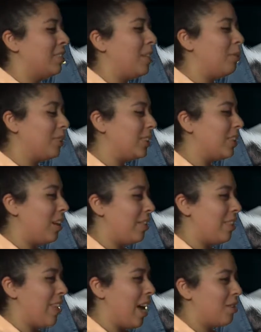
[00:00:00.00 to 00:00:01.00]
It was
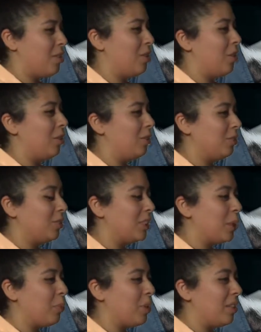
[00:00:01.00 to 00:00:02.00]
on that show.
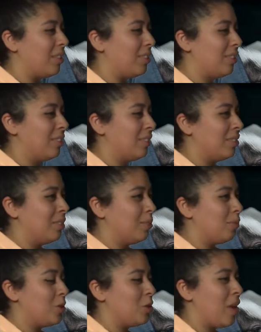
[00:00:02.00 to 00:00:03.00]
Someone
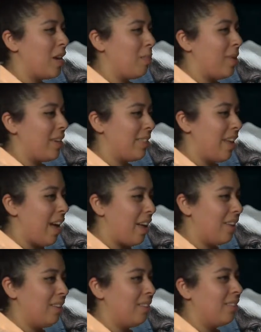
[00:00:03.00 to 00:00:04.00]
was trying to make
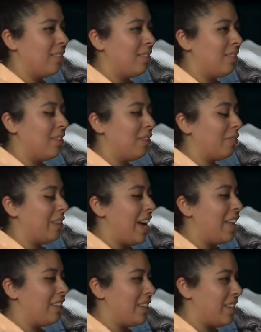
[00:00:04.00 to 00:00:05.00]
that a
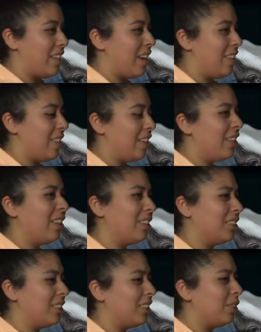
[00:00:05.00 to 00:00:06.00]
reality. I think they're
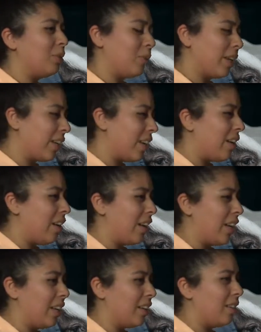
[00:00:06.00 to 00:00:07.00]
still working on
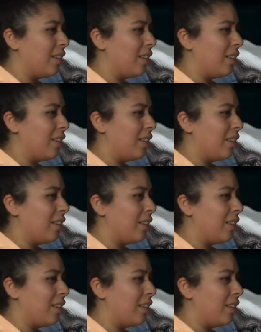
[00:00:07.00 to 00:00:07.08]
it.